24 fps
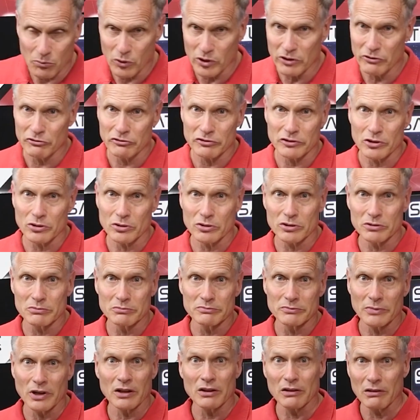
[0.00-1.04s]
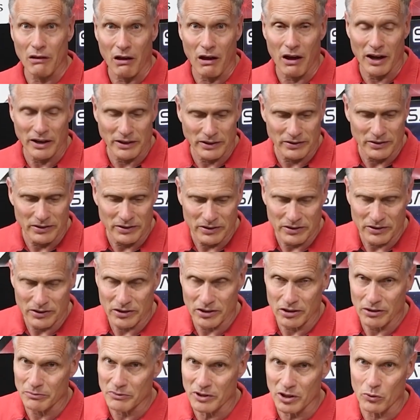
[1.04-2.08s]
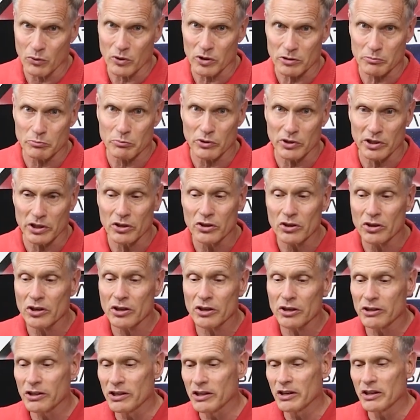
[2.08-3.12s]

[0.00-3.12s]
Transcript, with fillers: We've flown them a lot. Um, they work pretty good,